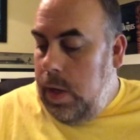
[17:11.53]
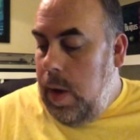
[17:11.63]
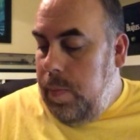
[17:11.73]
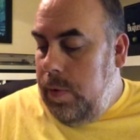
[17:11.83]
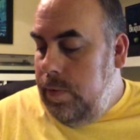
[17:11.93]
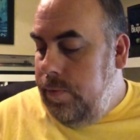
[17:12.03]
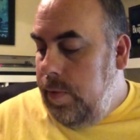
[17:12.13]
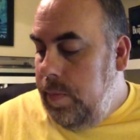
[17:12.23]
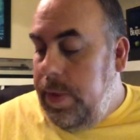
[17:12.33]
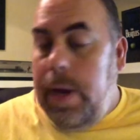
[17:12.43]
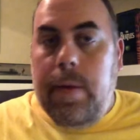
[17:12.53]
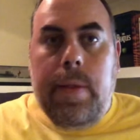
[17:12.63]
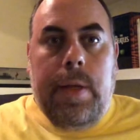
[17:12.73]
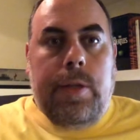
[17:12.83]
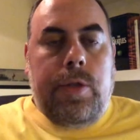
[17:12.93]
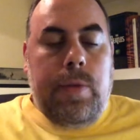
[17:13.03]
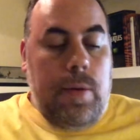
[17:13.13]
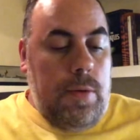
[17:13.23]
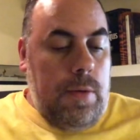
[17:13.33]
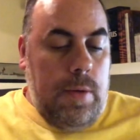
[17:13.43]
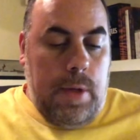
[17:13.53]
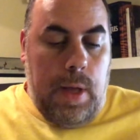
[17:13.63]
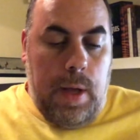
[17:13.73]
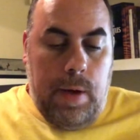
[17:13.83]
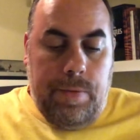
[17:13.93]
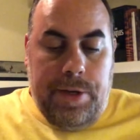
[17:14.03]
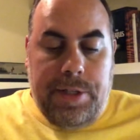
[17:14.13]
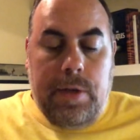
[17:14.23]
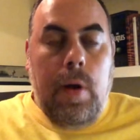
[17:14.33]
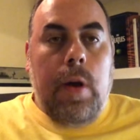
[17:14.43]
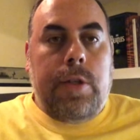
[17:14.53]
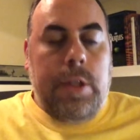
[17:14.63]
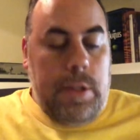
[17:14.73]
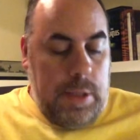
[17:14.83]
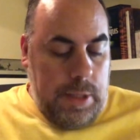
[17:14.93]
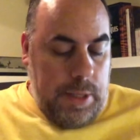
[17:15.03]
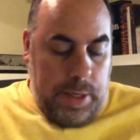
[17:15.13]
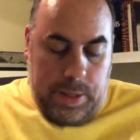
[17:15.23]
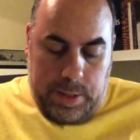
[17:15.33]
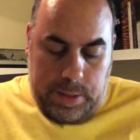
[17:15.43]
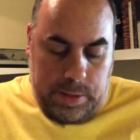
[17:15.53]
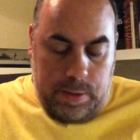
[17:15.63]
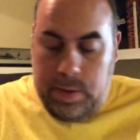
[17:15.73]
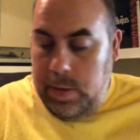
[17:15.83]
couple from Carolina Soul, recent auction that they did.